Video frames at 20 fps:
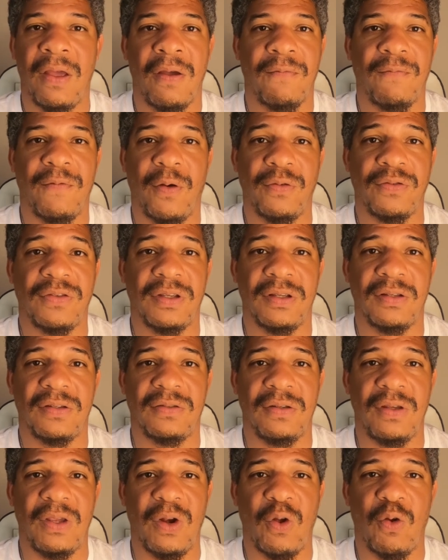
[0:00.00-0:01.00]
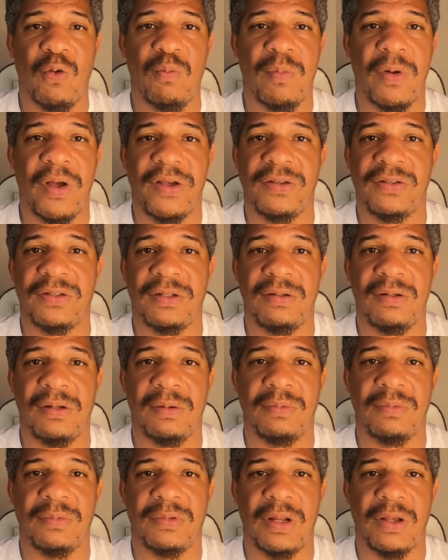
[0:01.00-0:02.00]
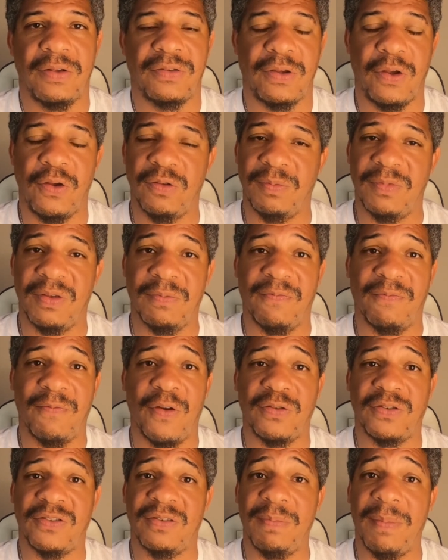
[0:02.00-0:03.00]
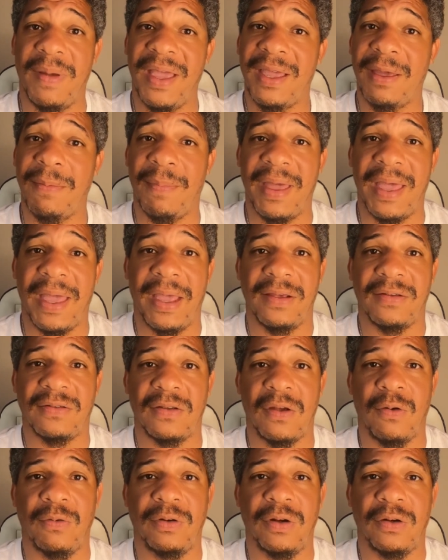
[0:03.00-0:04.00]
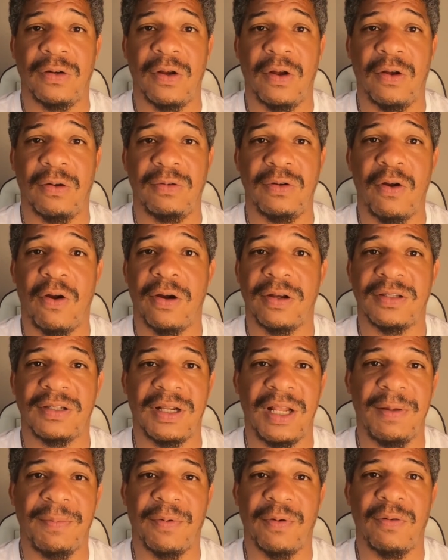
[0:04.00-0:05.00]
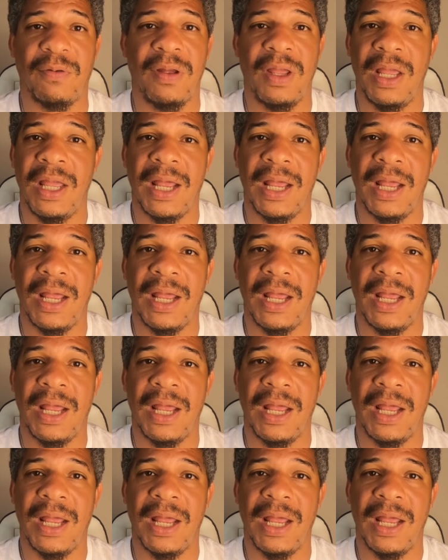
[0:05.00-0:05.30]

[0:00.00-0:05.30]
versus, versus Mega Bass on the Dark Sleeper.